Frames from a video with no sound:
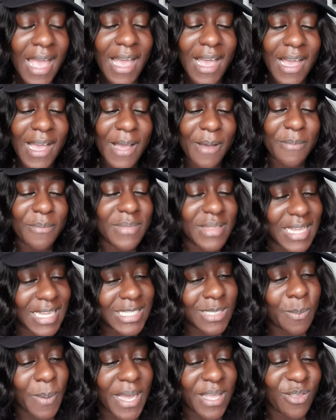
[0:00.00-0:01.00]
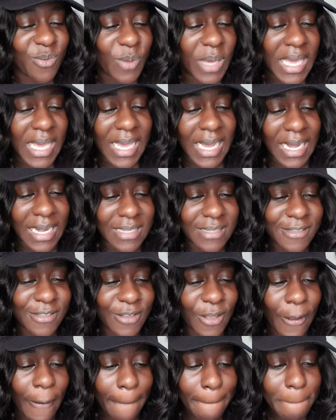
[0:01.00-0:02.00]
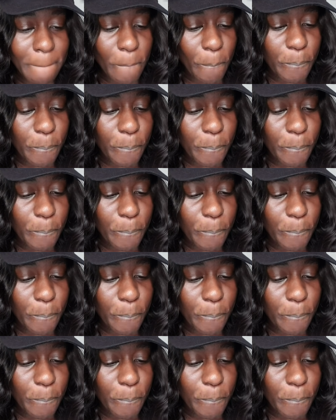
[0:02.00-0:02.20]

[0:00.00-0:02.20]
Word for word: That's by the way, guys. So